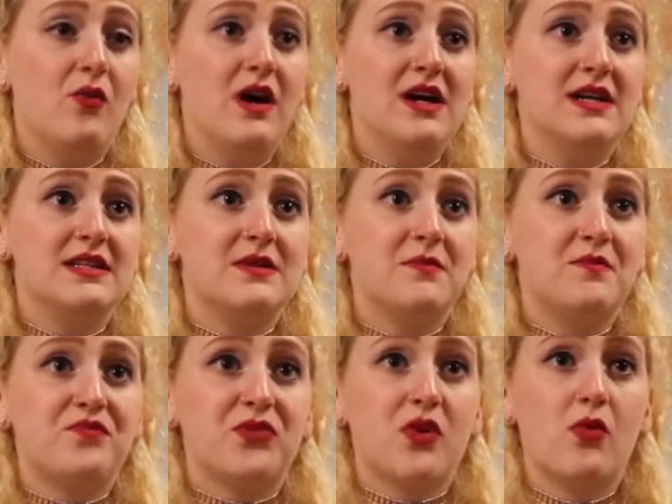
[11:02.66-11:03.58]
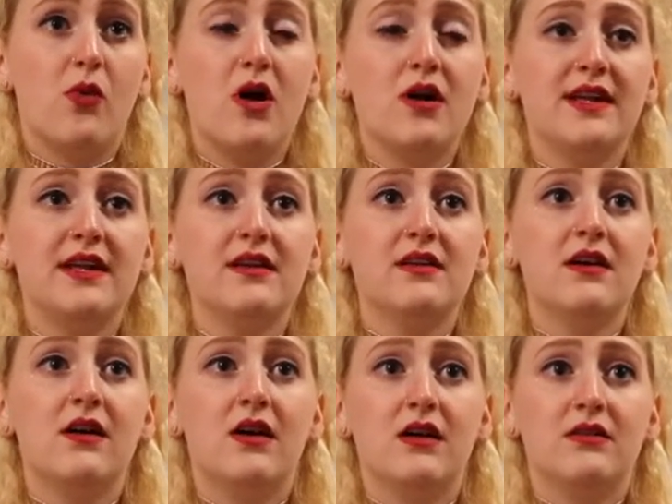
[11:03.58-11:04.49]
was walking
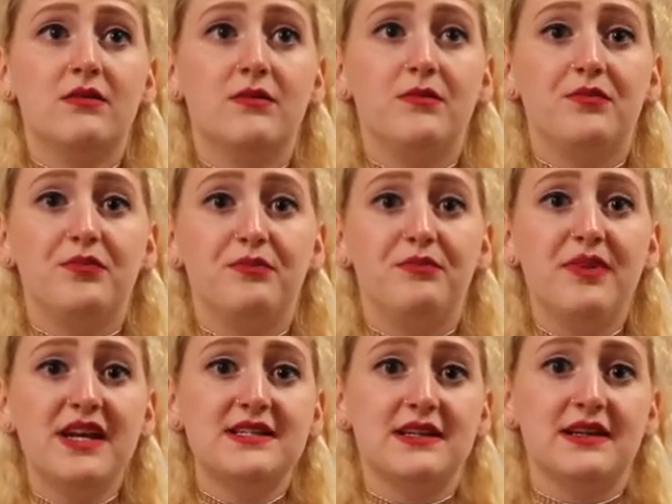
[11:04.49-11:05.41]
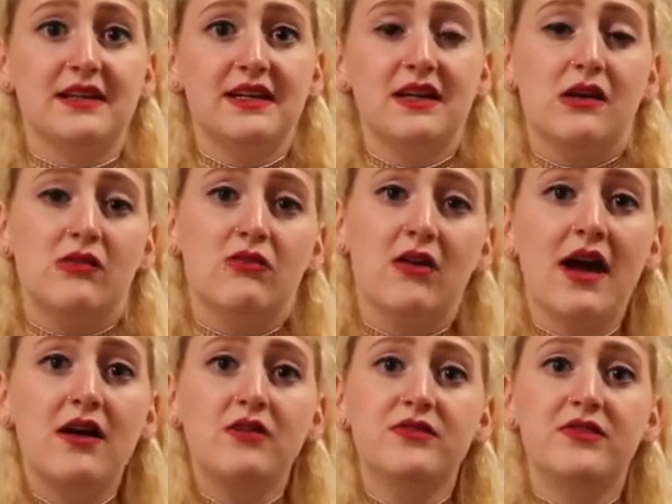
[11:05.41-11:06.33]
basically
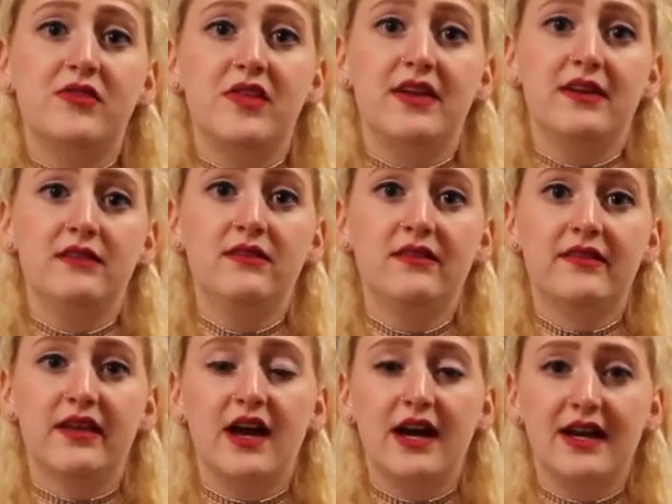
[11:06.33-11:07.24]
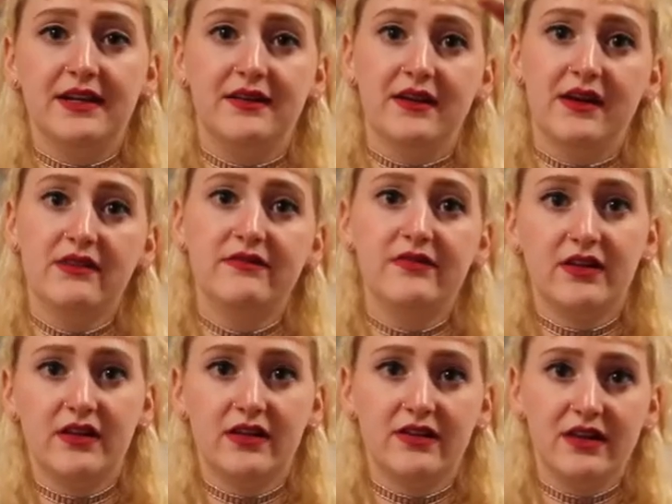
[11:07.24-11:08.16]
around the inside of
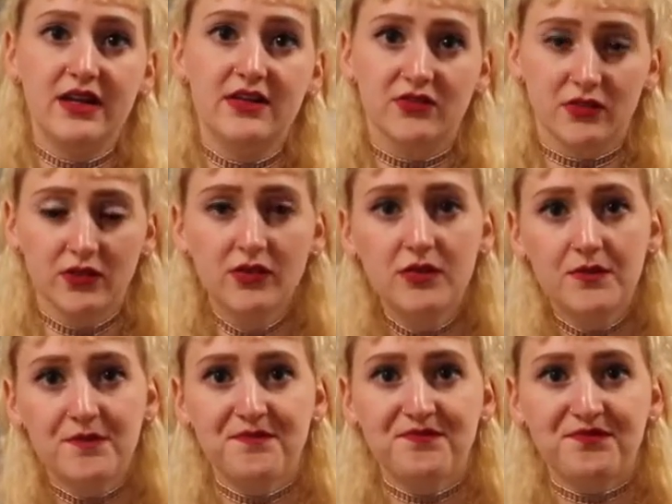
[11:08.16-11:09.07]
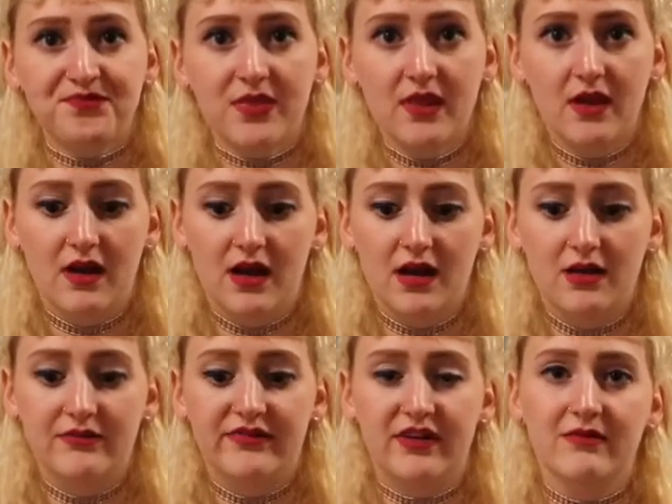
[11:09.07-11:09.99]
the cathedral
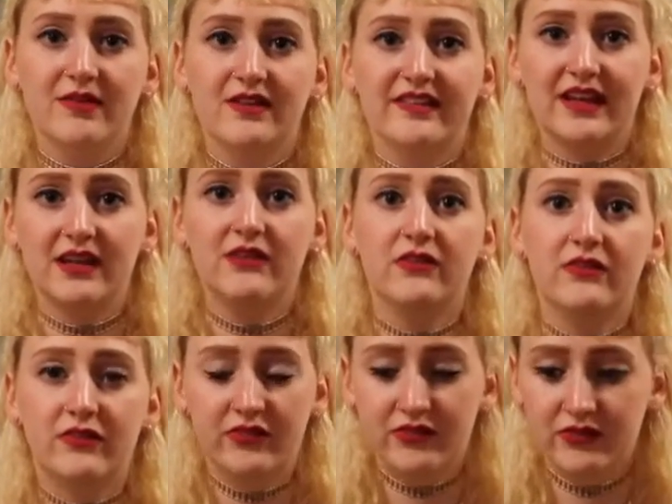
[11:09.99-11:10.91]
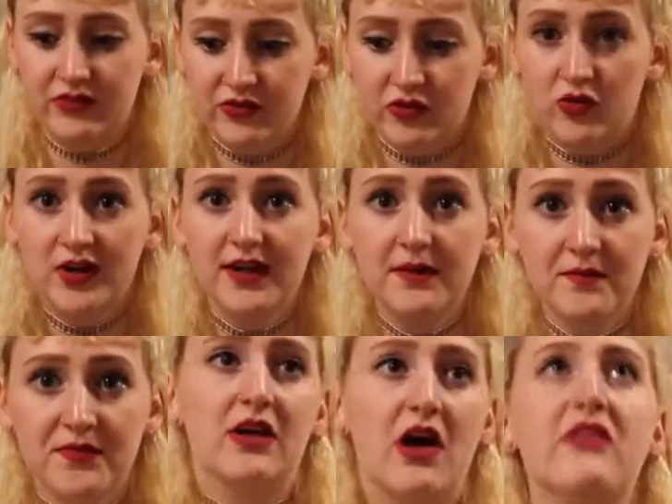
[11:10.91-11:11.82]
from the second story.
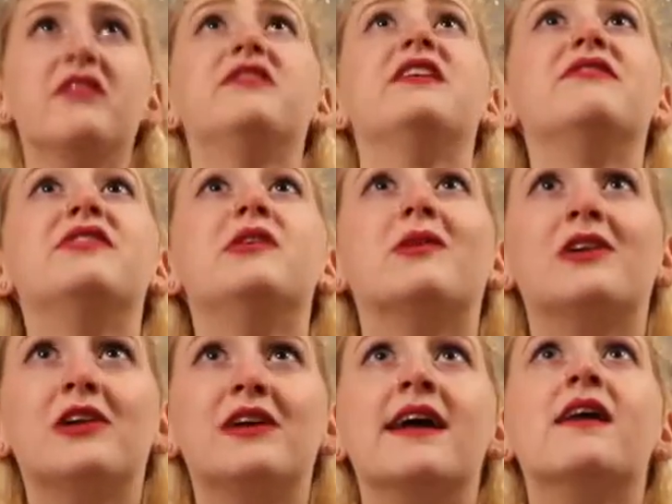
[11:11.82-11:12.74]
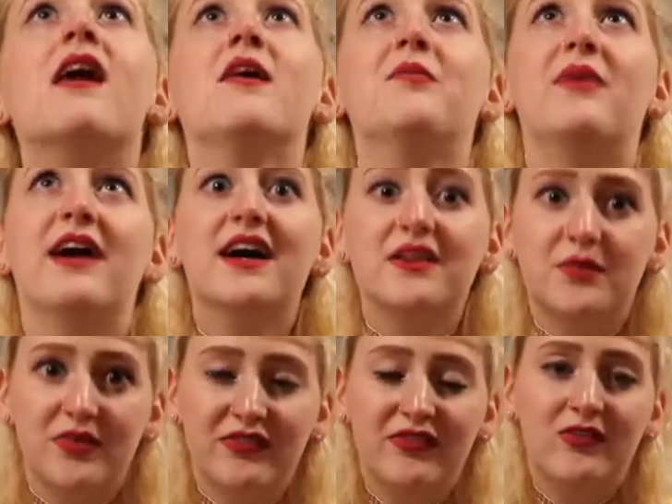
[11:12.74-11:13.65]
All the stuff you were looking up
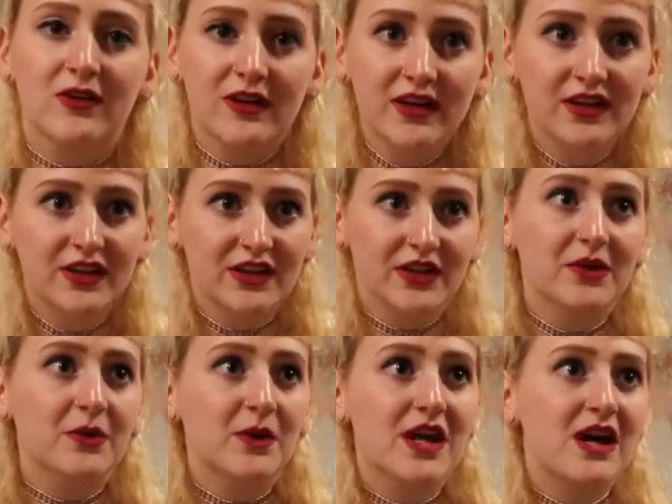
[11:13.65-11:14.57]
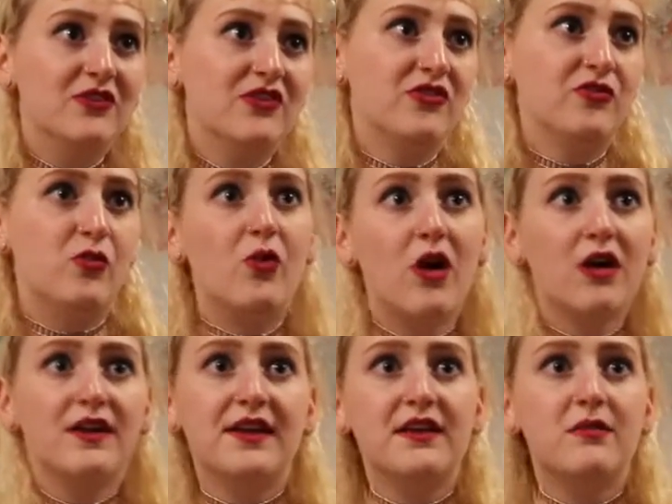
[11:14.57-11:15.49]
at before, you are now just
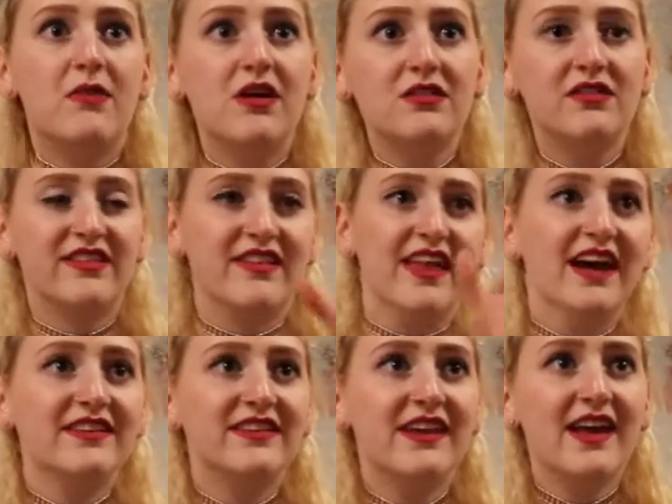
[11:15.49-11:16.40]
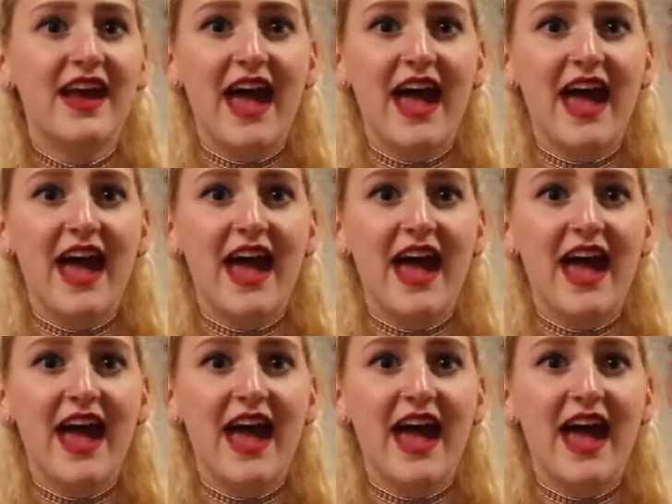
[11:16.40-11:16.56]
walking amongst that.